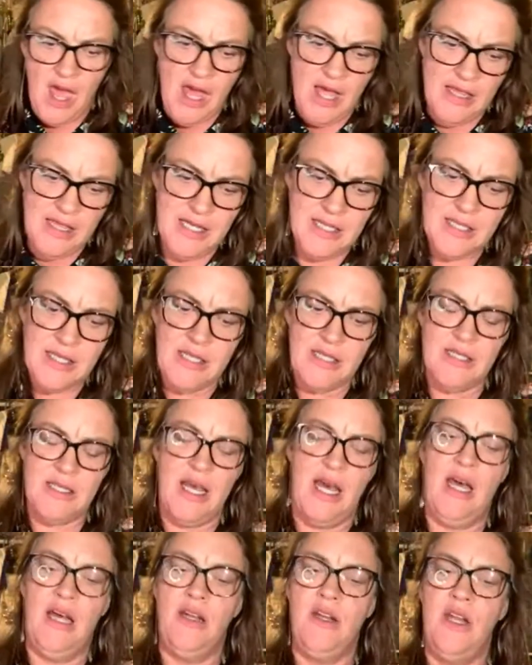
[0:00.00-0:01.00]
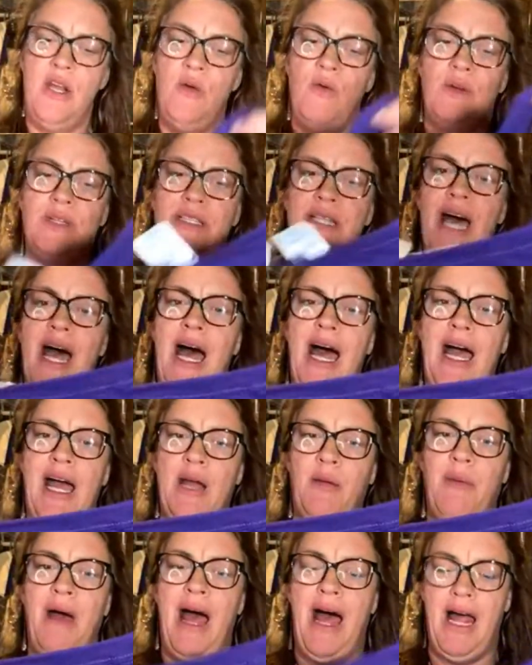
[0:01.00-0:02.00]
This is a Newwood tag,
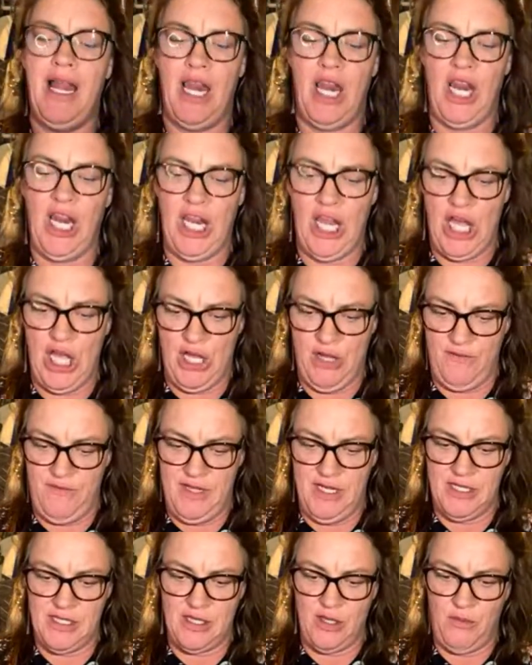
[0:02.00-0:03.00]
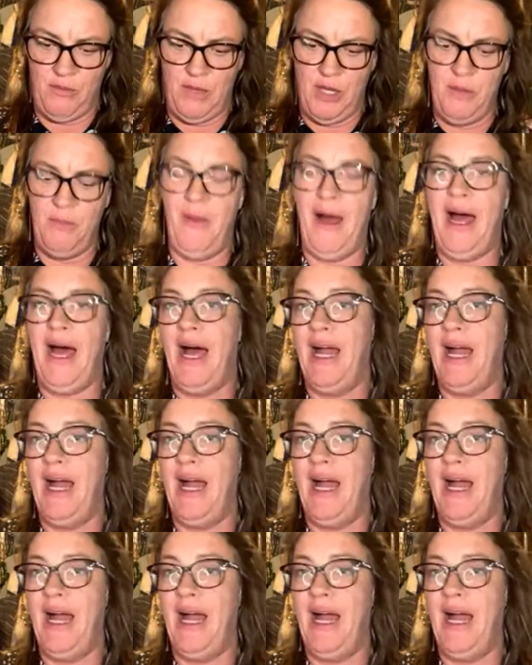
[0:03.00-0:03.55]
but I love this little moon pie.